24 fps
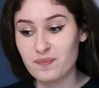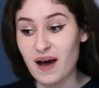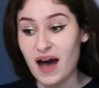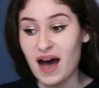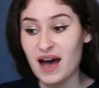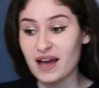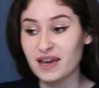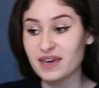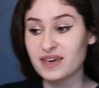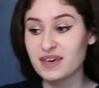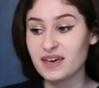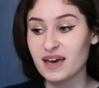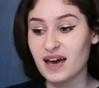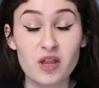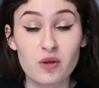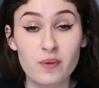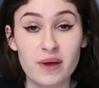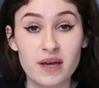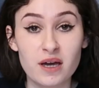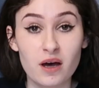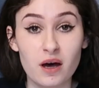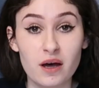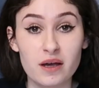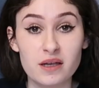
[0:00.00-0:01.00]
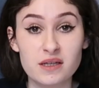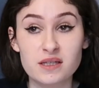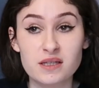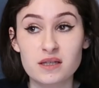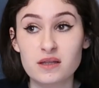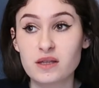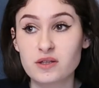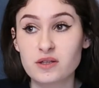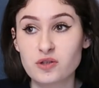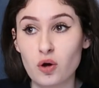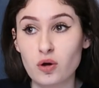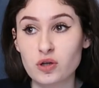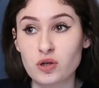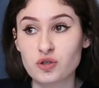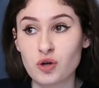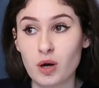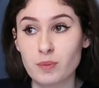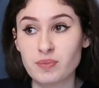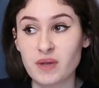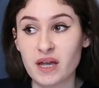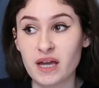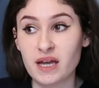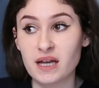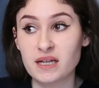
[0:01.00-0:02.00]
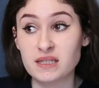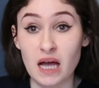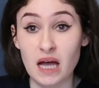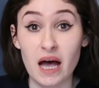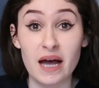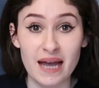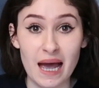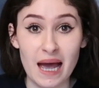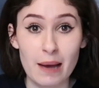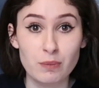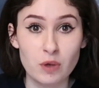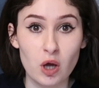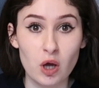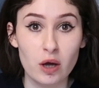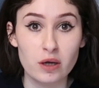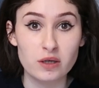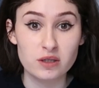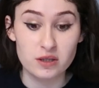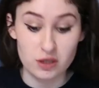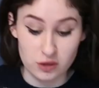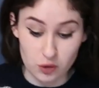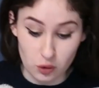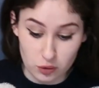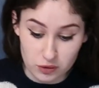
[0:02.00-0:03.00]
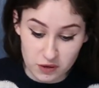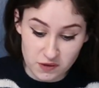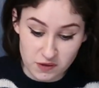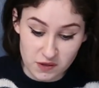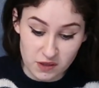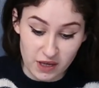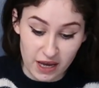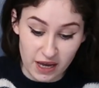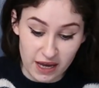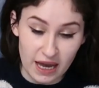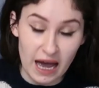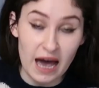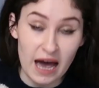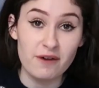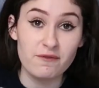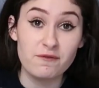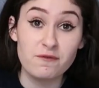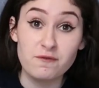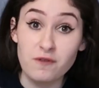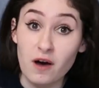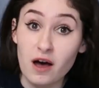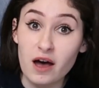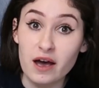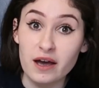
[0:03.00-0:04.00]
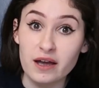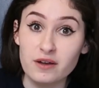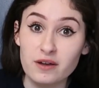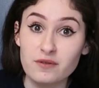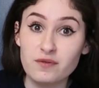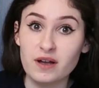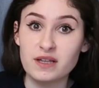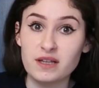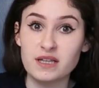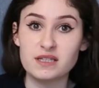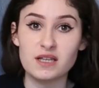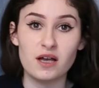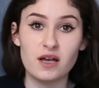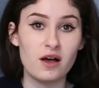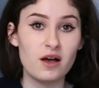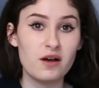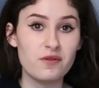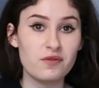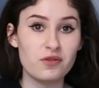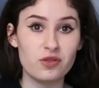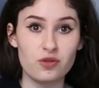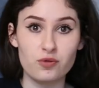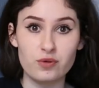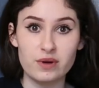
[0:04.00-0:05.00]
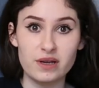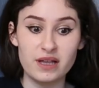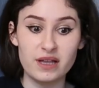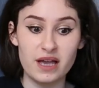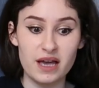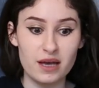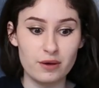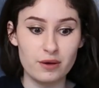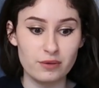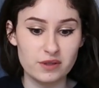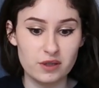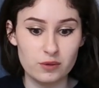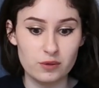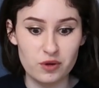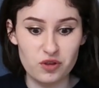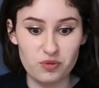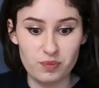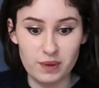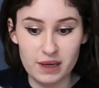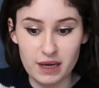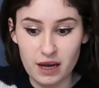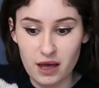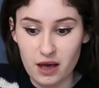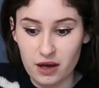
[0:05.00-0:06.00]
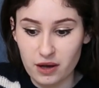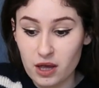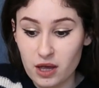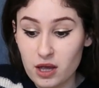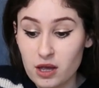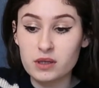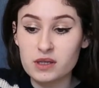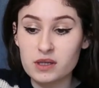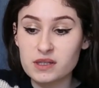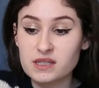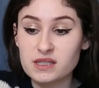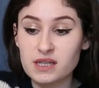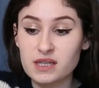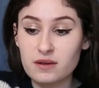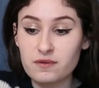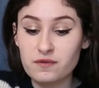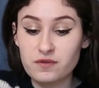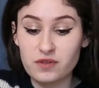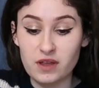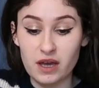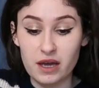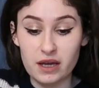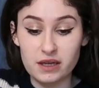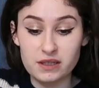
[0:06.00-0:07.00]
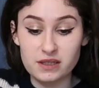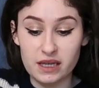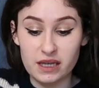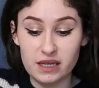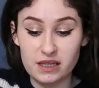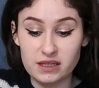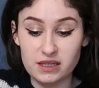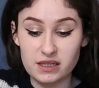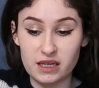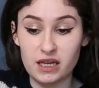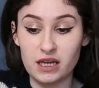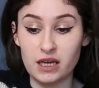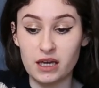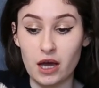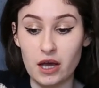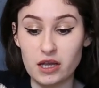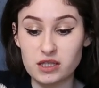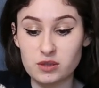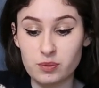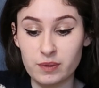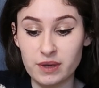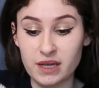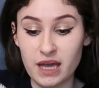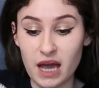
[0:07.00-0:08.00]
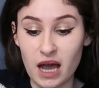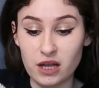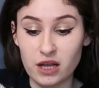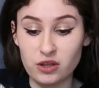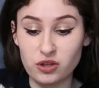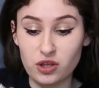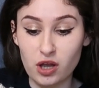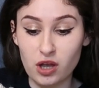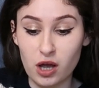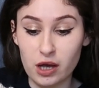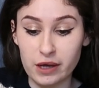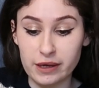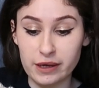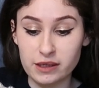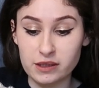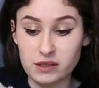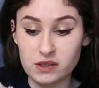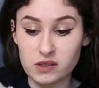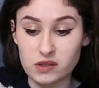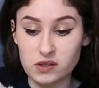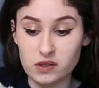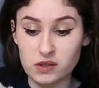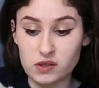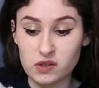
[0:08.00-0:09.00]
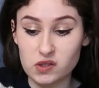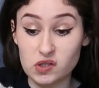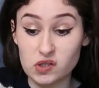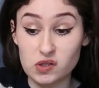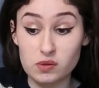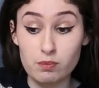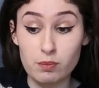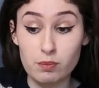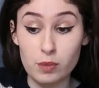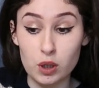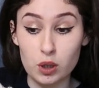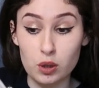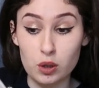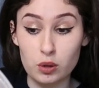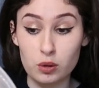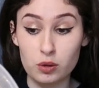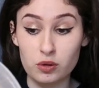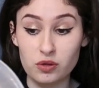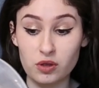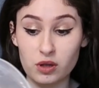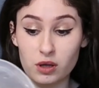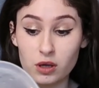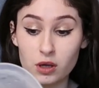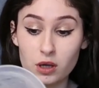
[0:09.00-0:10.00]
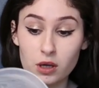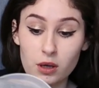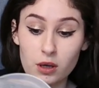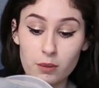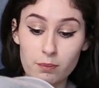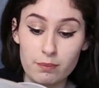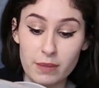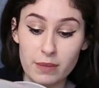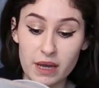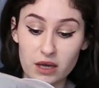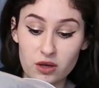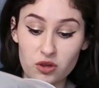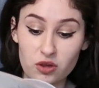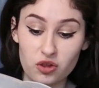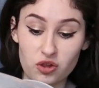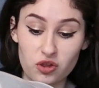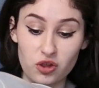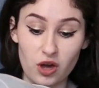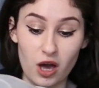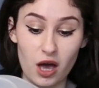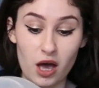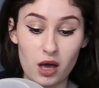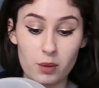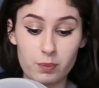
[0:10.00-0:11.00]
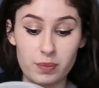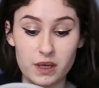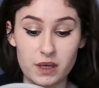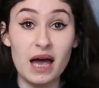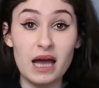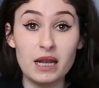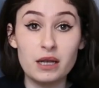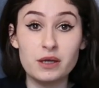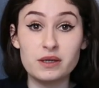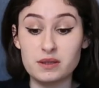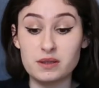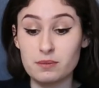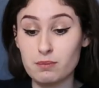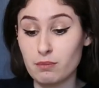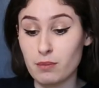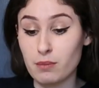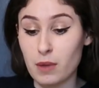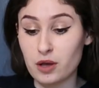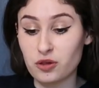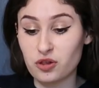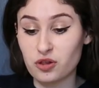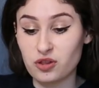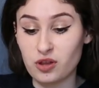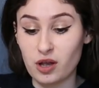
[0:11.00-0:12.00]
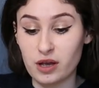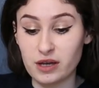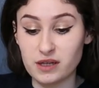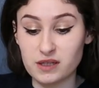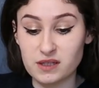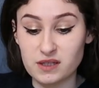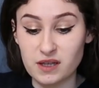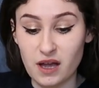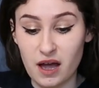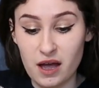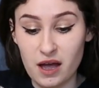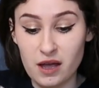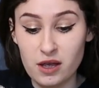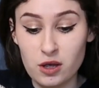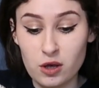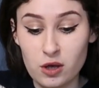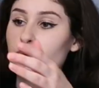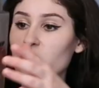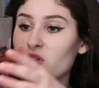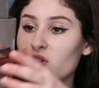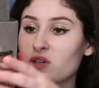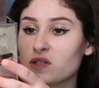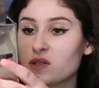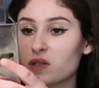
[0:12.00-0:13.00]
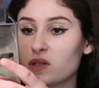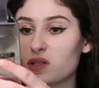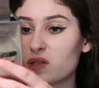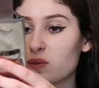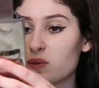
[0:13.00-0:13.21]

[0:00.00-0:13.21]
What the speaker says: back. By the way guys, the doctor update is I am going to the doctor's today at 5 and it's 3:30 now, so wish me luck. I'm gonna sieve this into here so we get a nice smooth mixture. That looks much nicer. Which is the